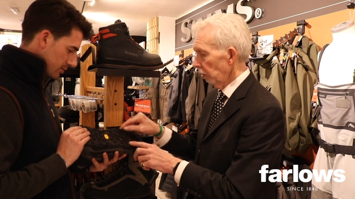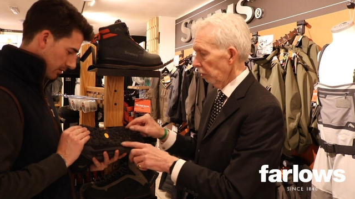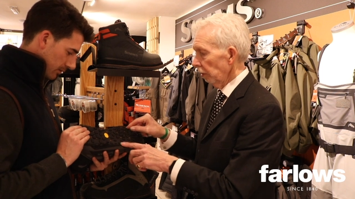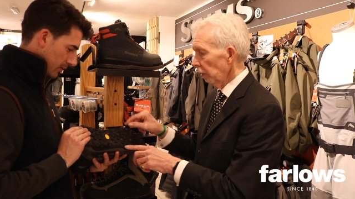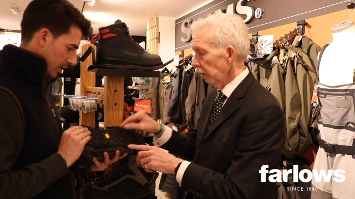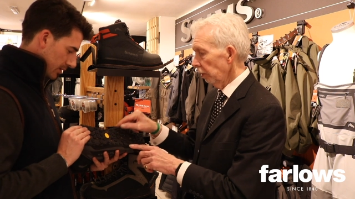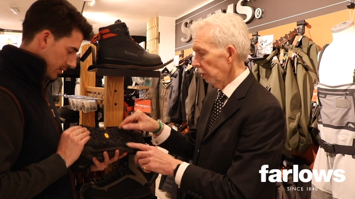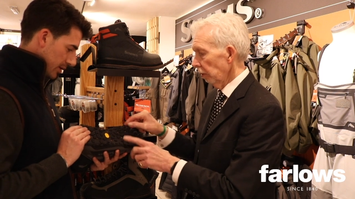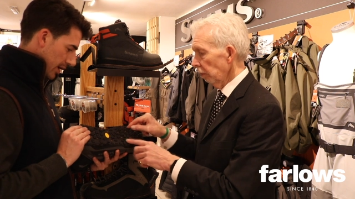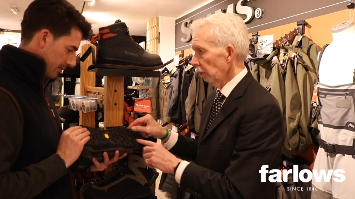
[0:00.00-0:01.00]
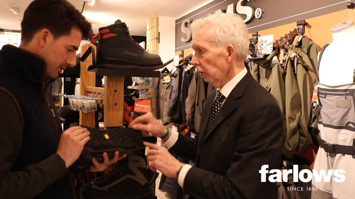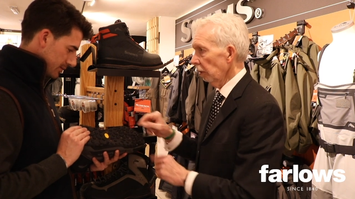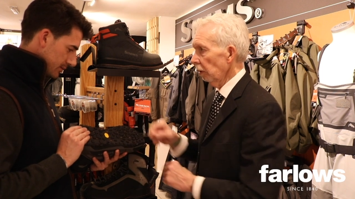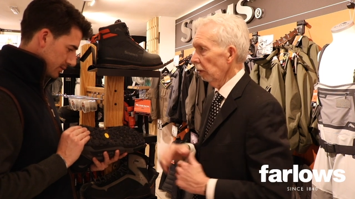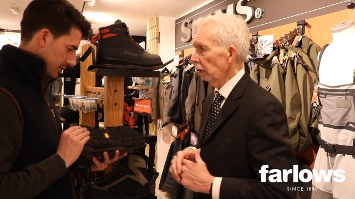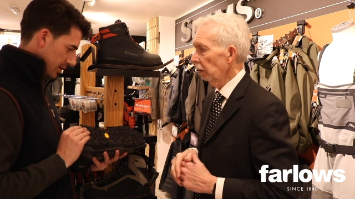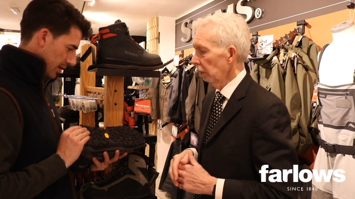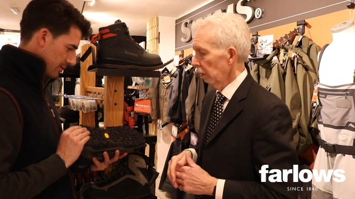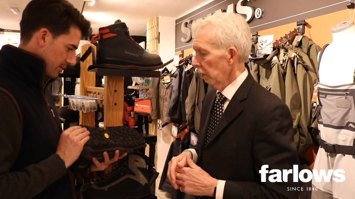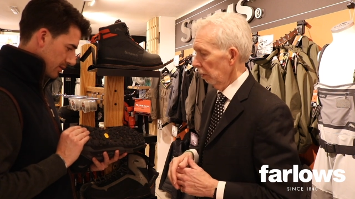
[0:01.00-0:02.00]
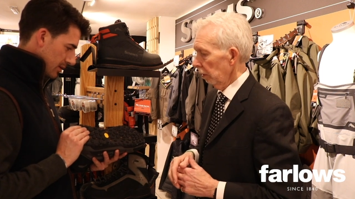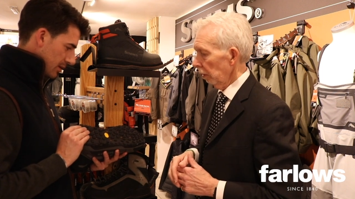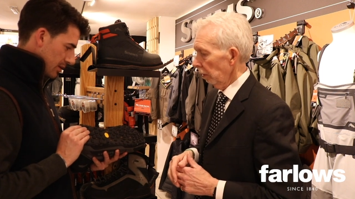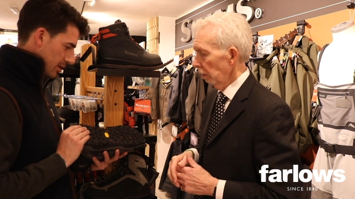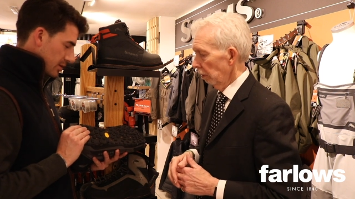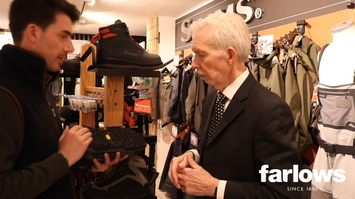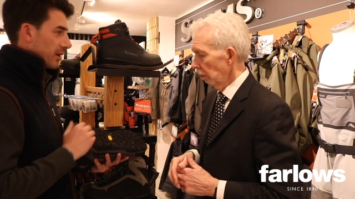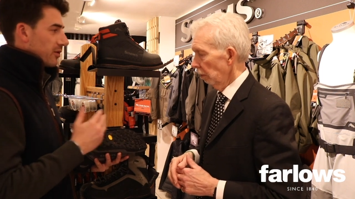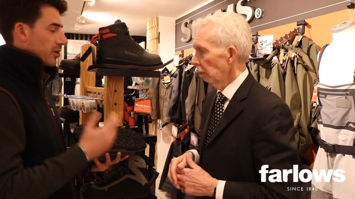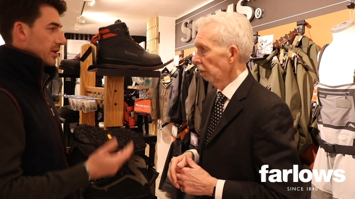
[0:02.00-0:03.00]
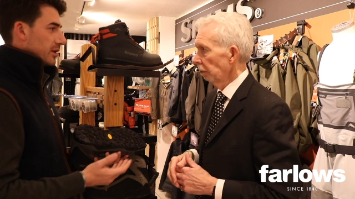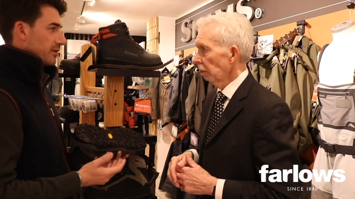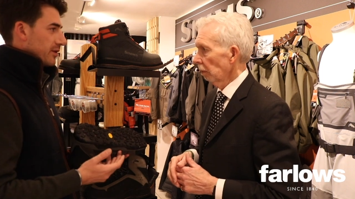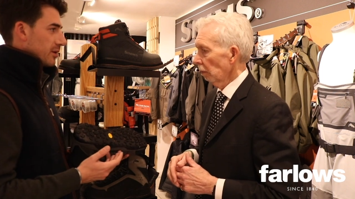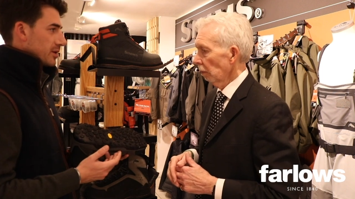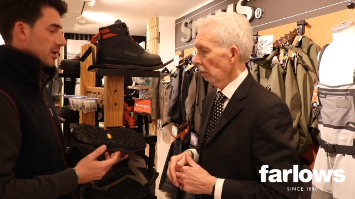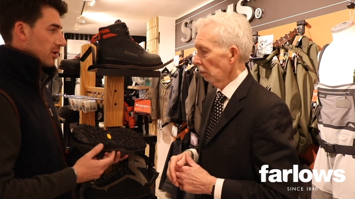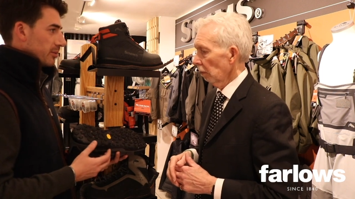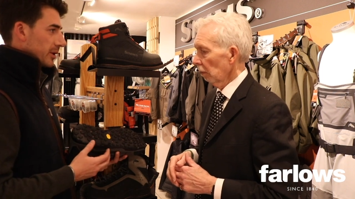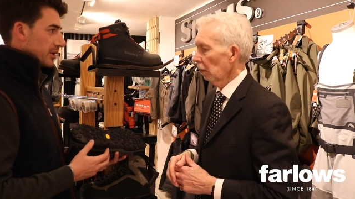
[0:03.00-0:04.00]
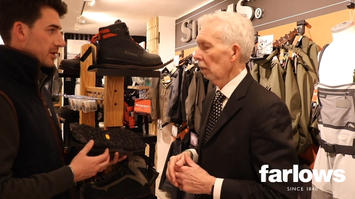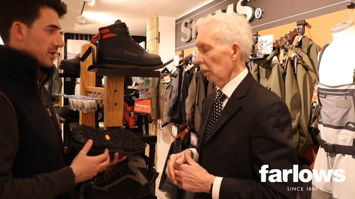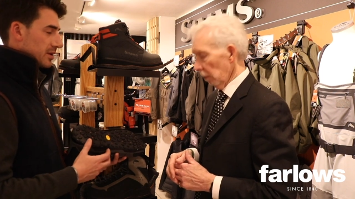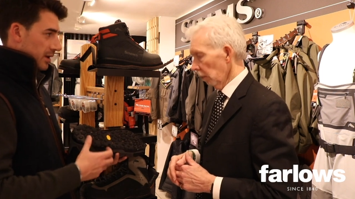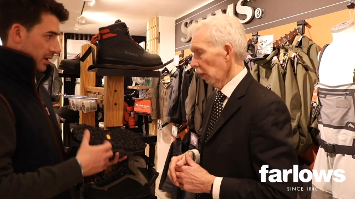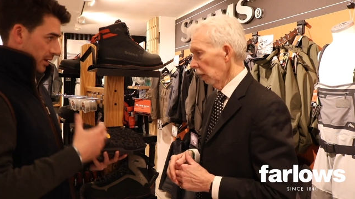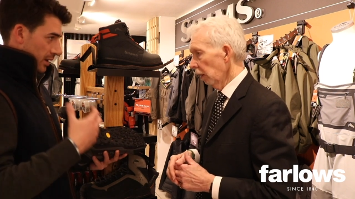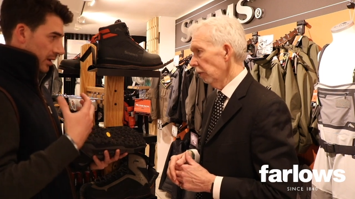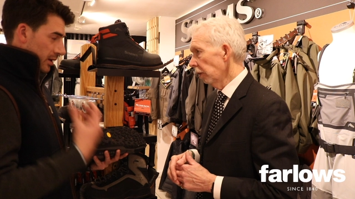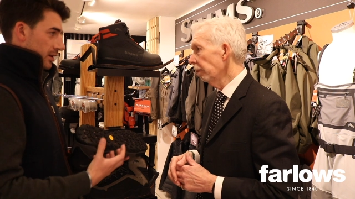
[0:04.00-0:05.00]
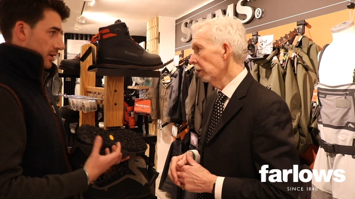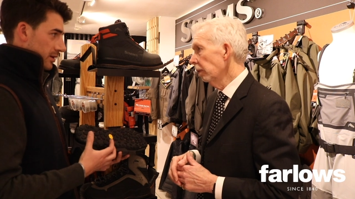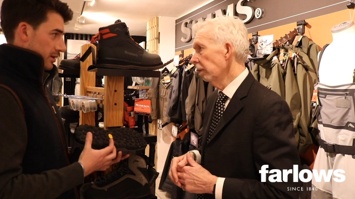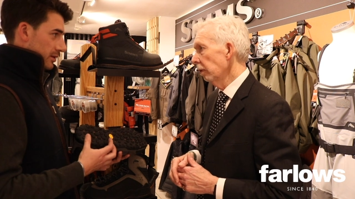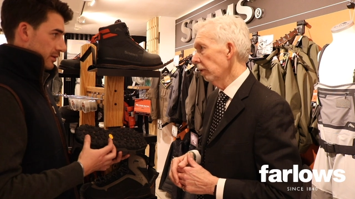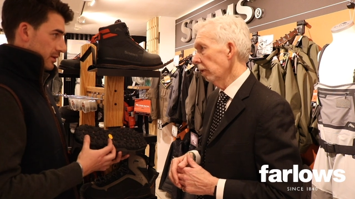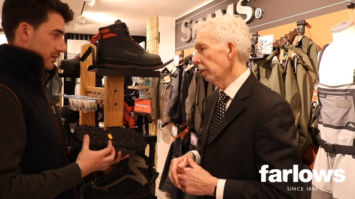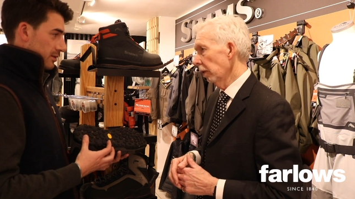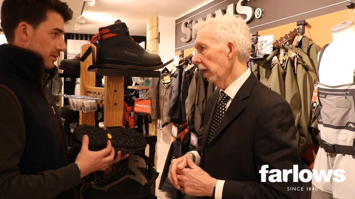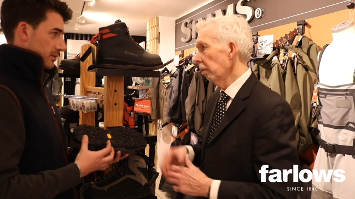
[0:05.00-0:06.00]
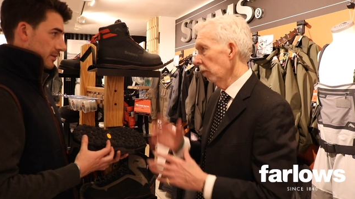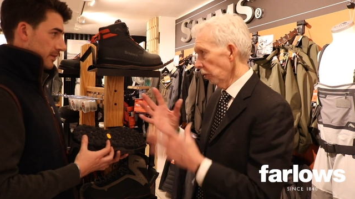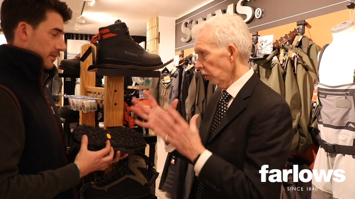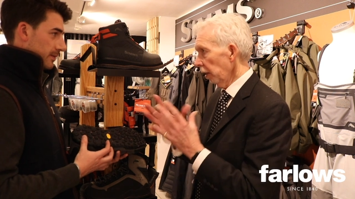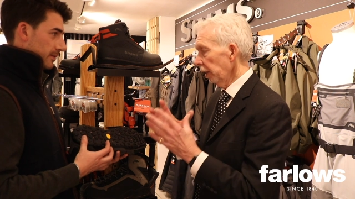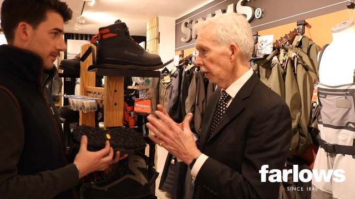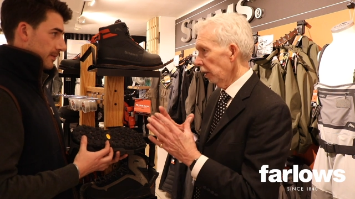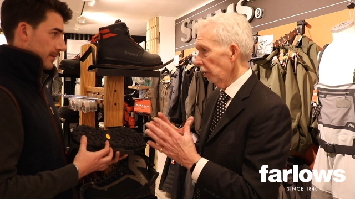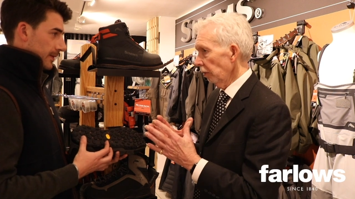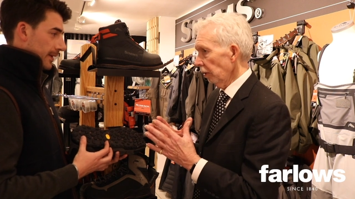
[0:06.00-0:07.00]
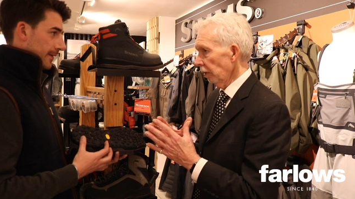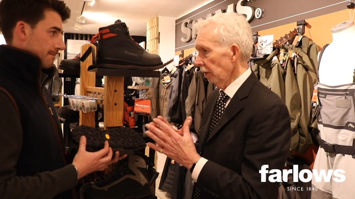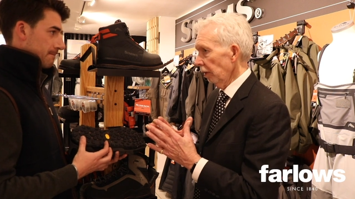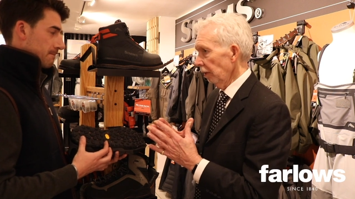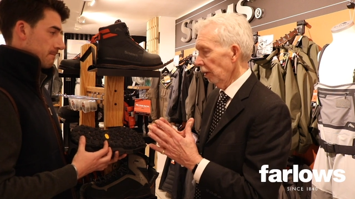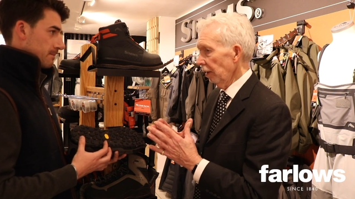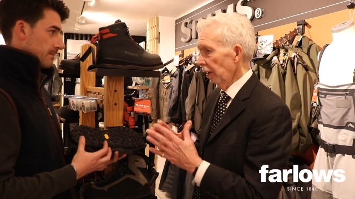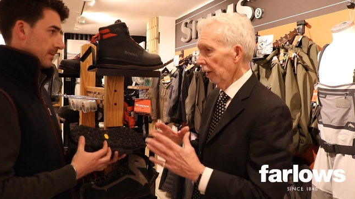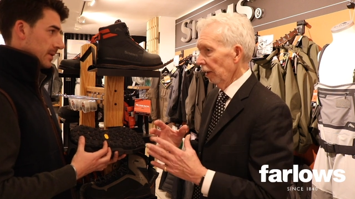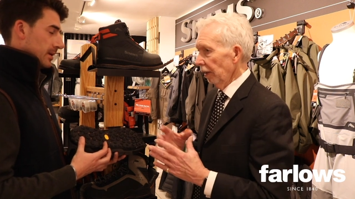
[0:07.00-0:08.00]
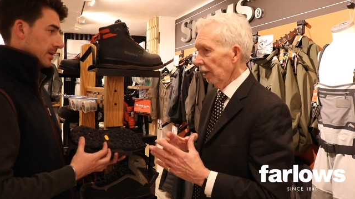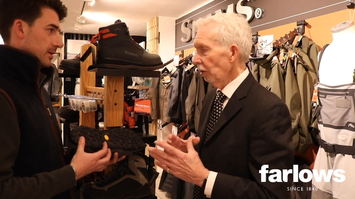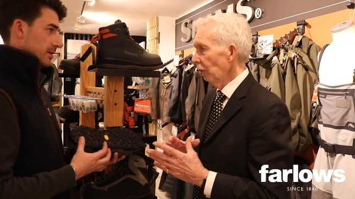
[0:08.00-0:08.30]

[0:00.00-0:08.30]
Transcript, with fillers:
Speaker 1: stream cleats and things in there. Yeah. So
Speaker 2: so avoiding the felt sole because a
Speaker 1: Didymo the, that moss like it looked. it's